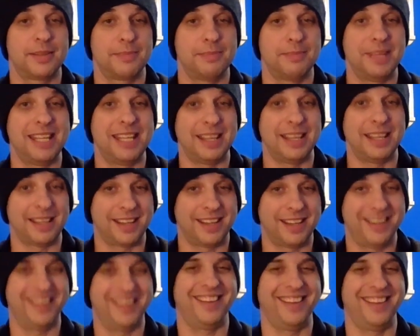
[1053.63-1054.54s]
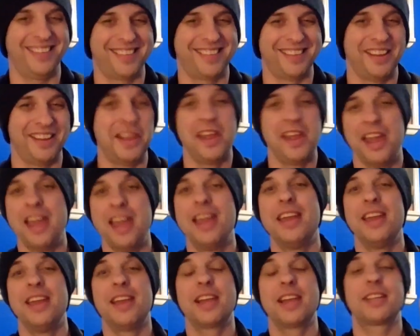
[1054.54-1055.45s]
me, except
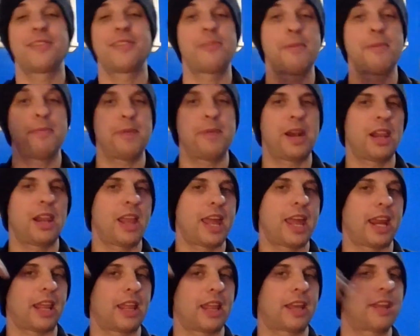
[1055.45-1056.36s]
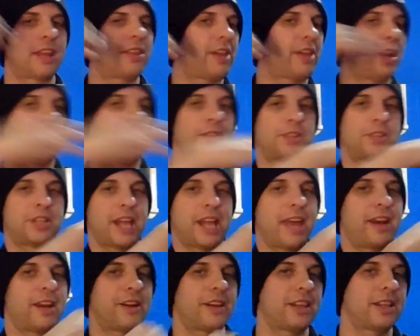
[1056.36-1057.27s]
for maybe a bit of lighting. Like if I
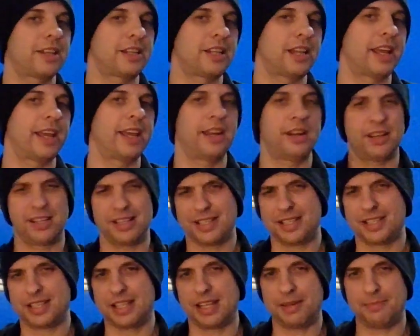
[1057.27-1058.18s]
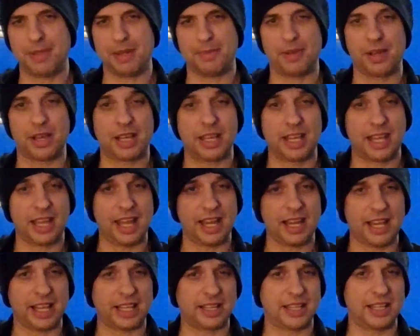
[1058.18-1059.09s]
stand under this light and sit, maybe I can
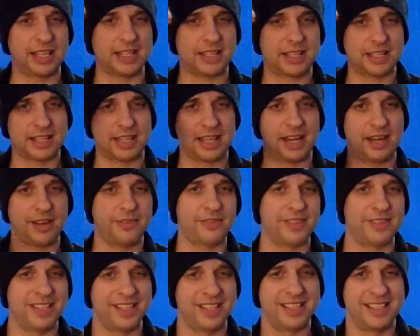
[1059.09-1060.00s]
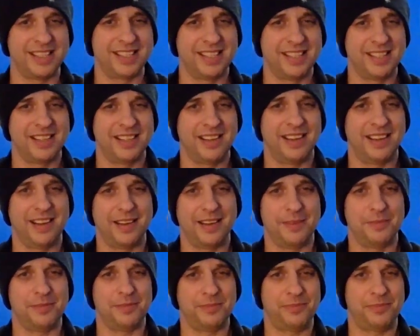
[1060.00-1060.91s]
get like this kind of